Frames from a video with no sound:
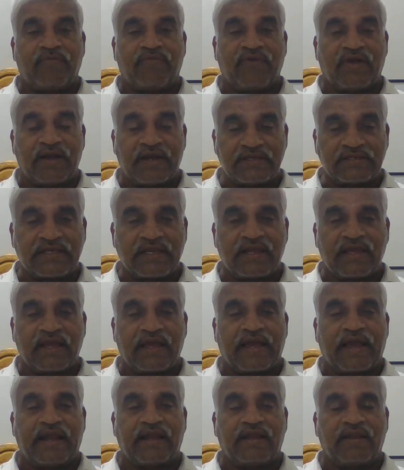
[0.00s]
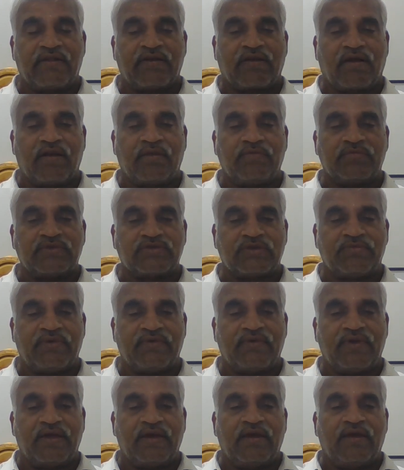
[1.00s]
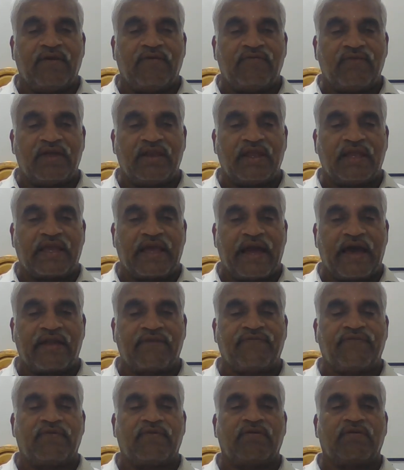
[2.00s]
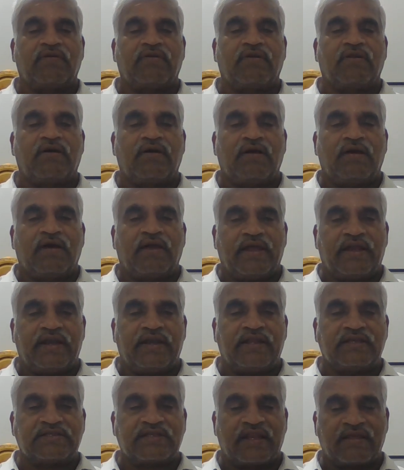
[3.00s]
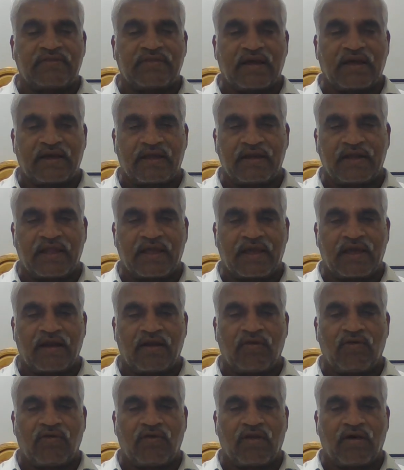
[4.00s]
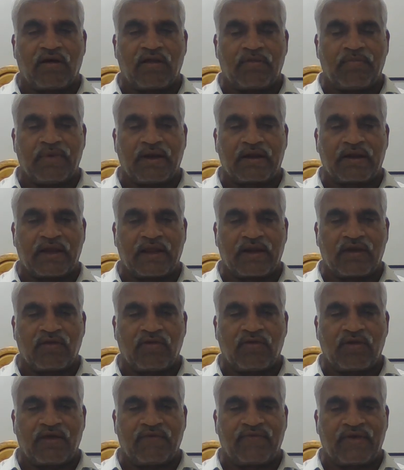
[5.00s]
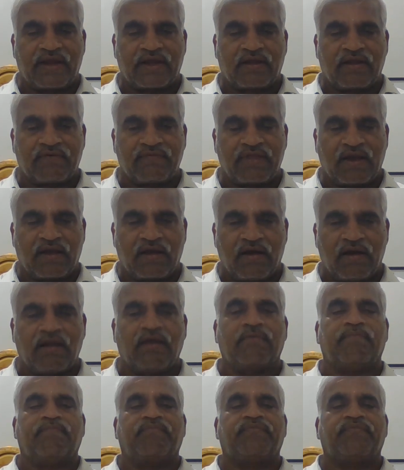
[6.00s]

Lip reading: For designing a cantilever column, you should be very careful in designing the critical load or a buckling load effect of the column.